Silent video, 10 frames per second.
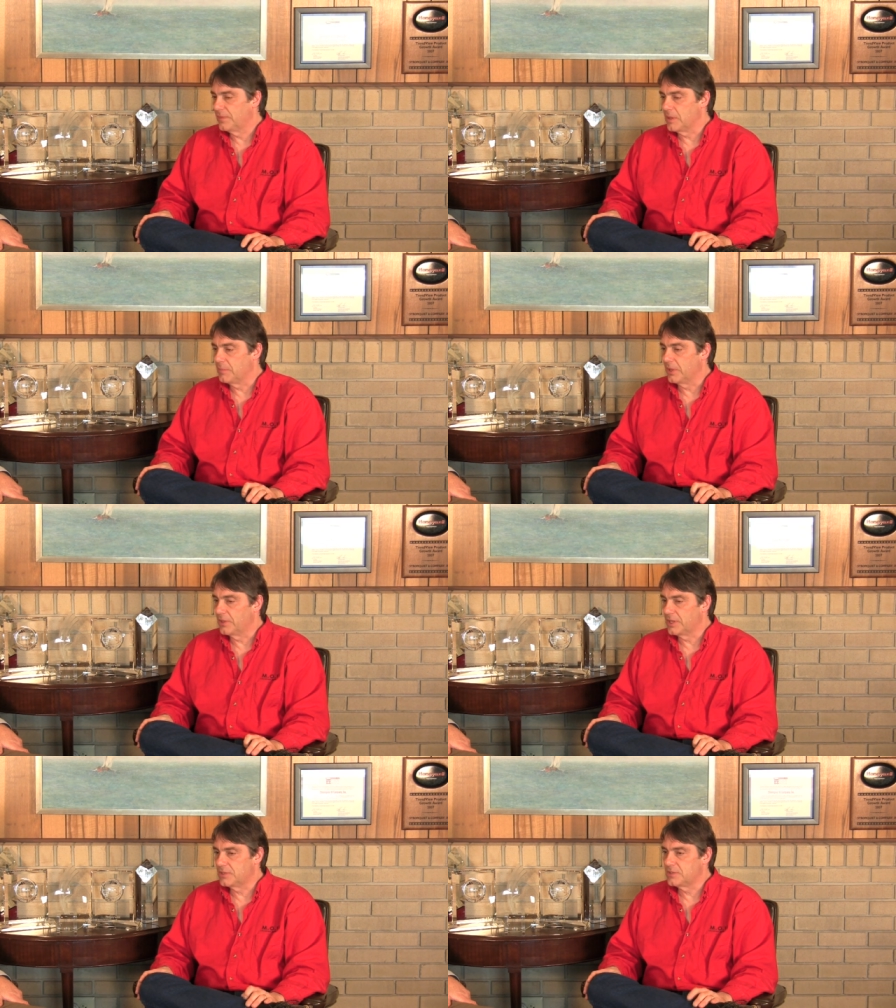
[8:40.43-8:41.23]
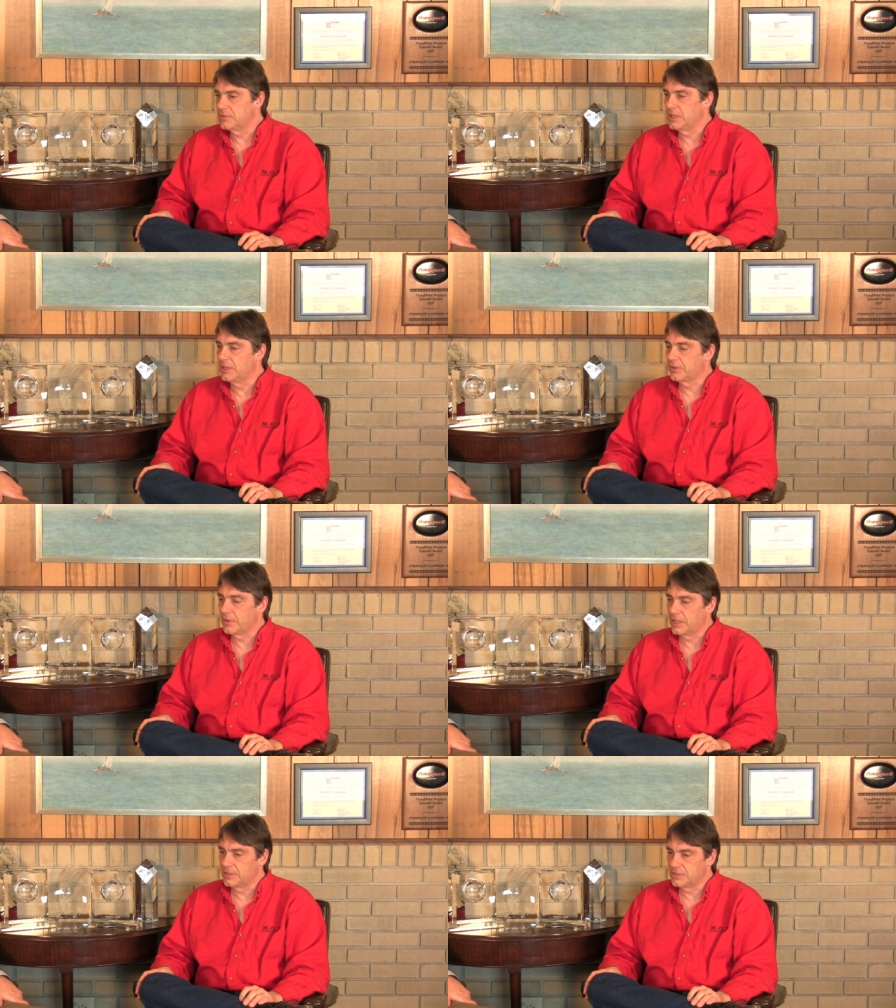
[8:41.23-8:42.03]
The ability to
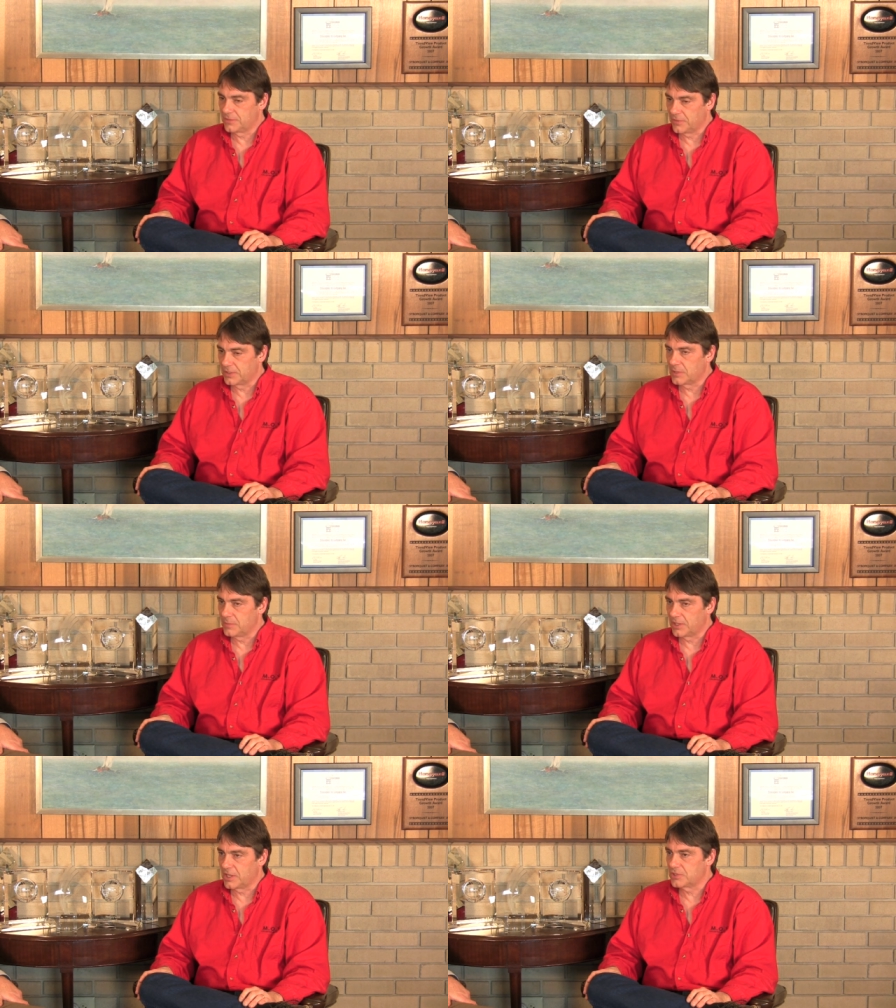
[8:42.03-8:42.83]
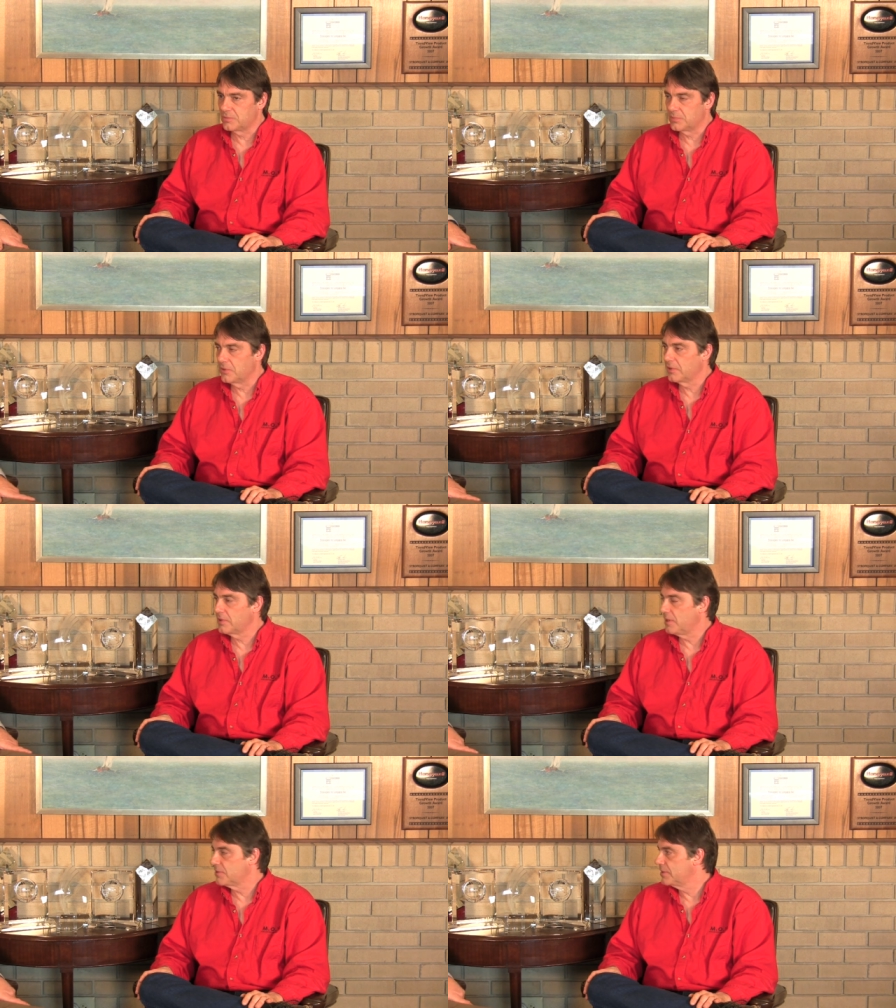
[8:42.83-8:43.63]
integrate different communication
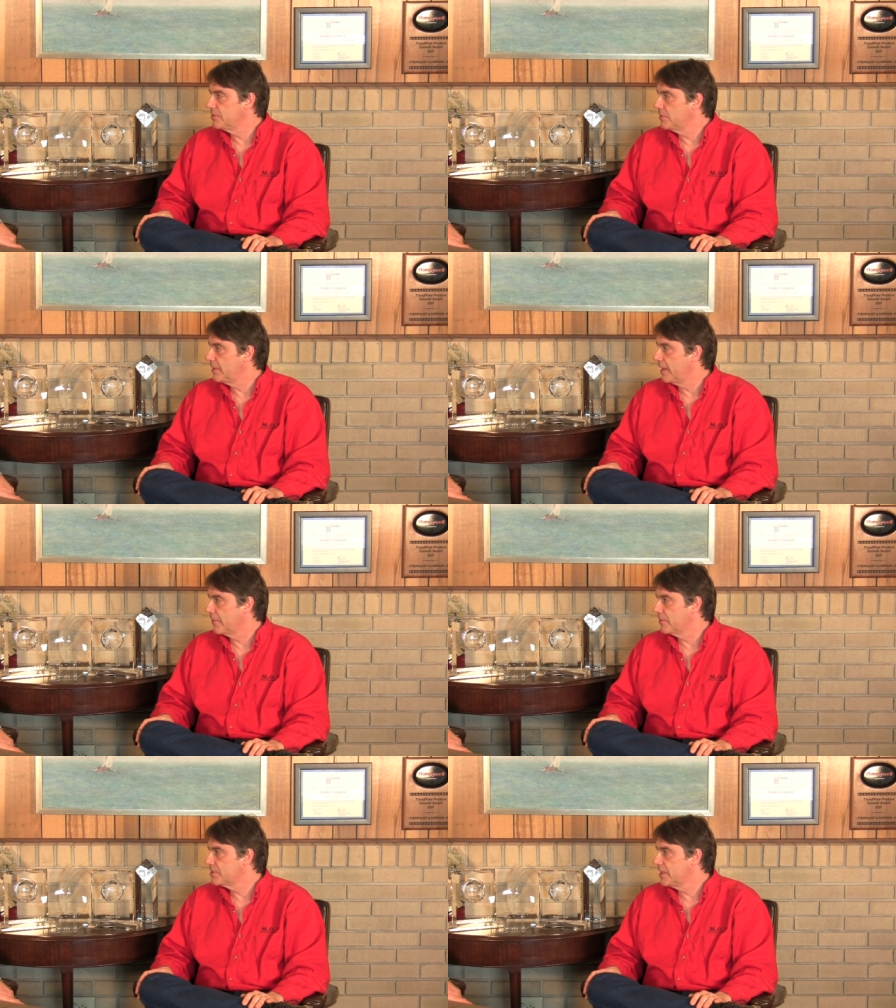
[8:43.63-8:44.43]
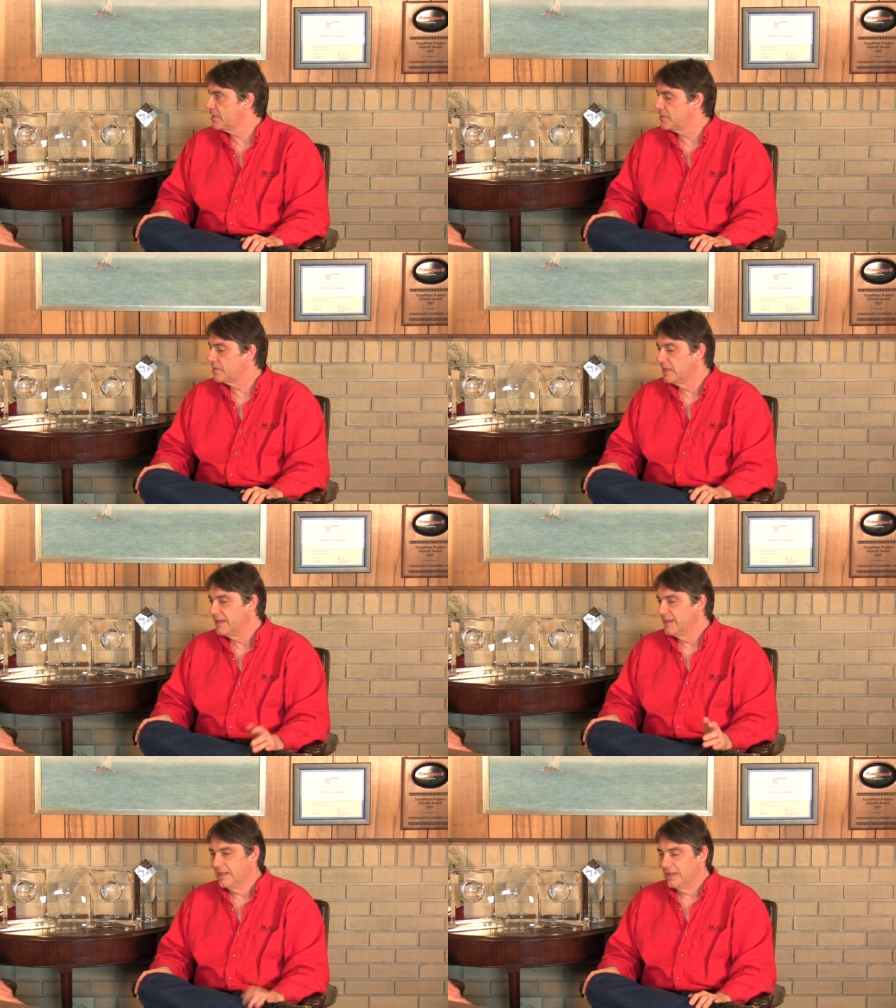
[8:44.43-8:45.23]
protocols into a Niagara station
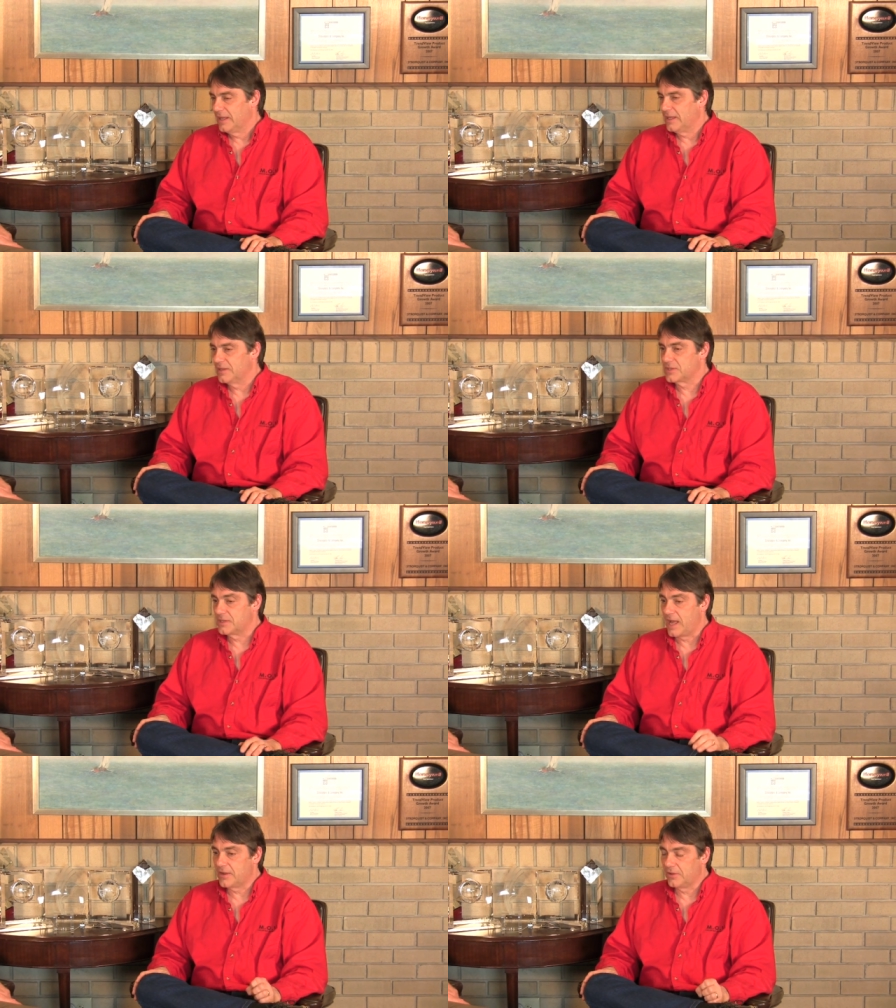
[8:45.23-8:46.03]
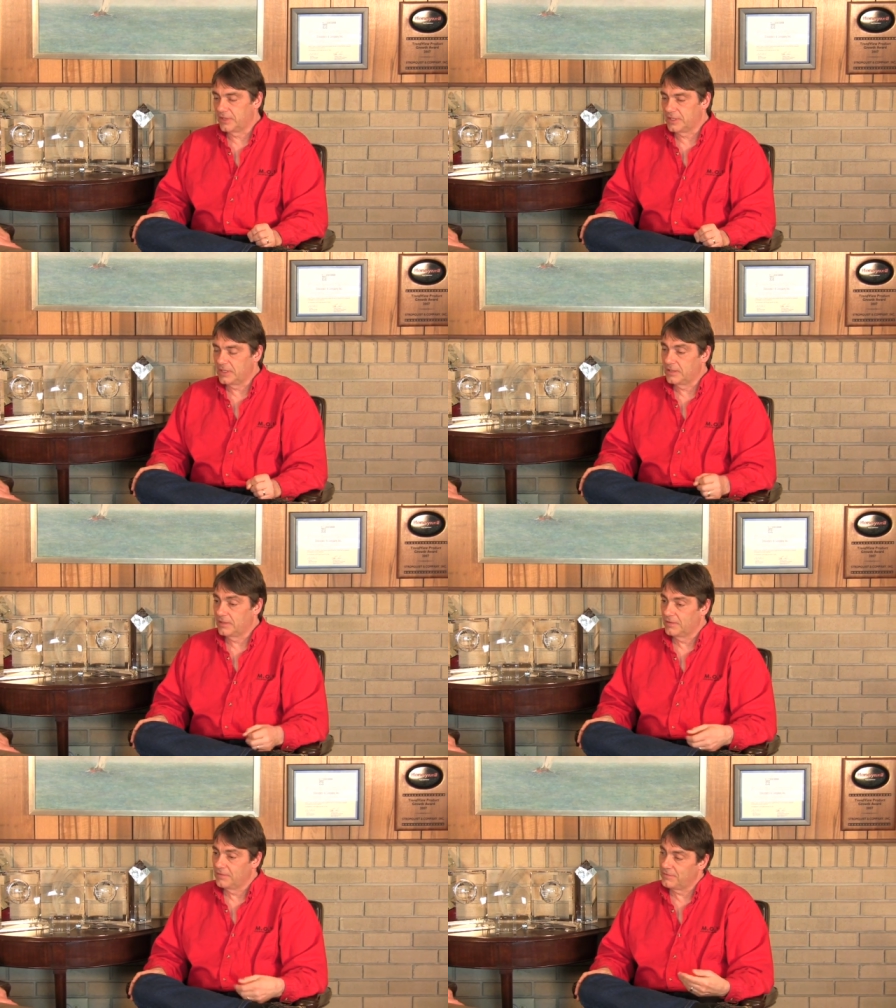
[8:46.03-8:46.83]
is not only
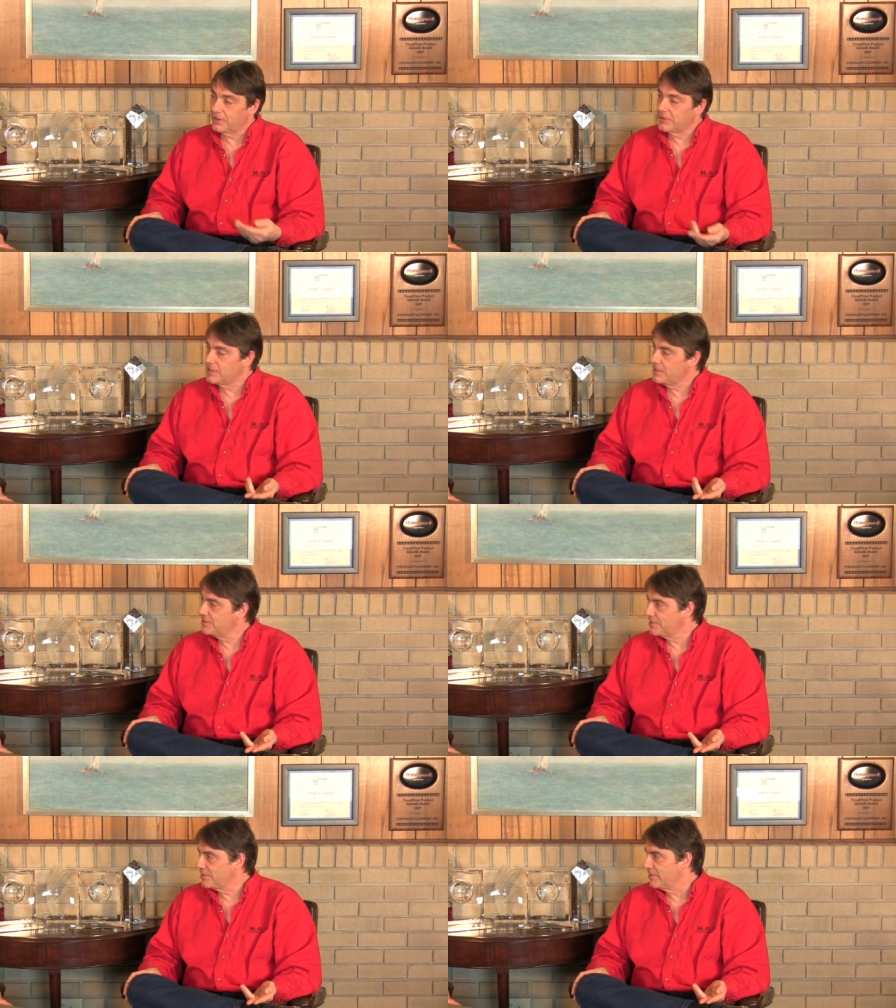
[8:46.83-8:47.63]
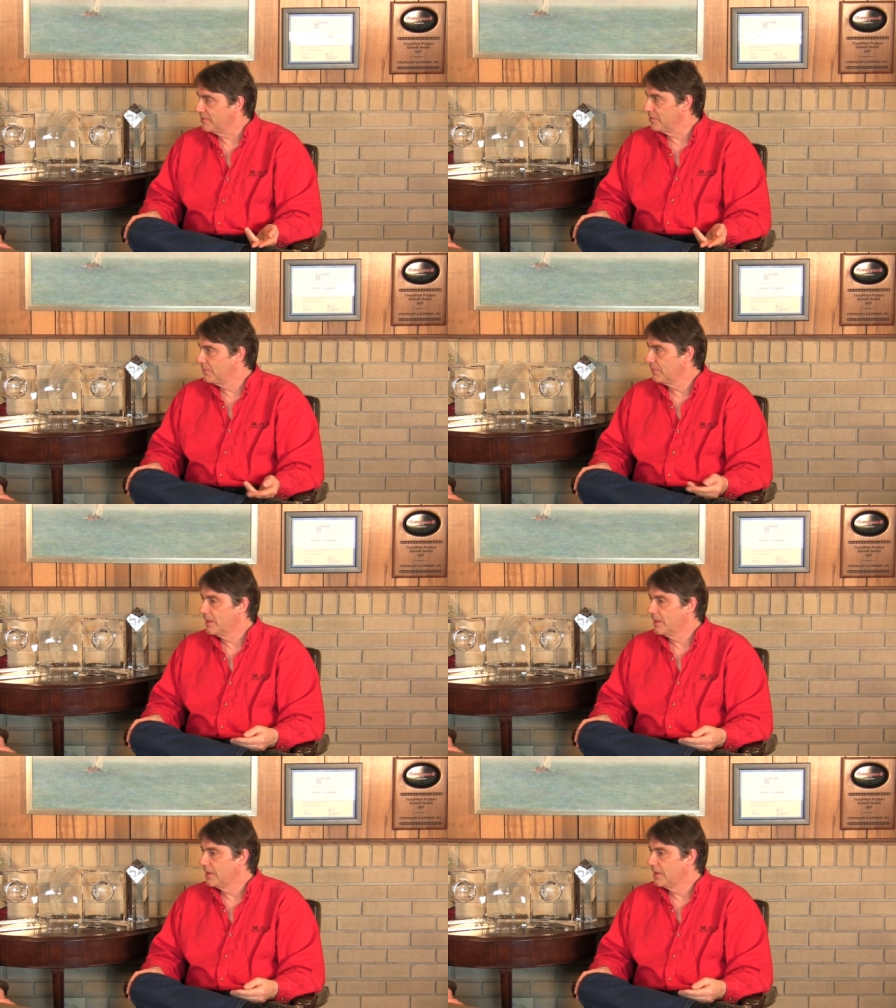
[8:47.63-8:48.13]
very easy to do,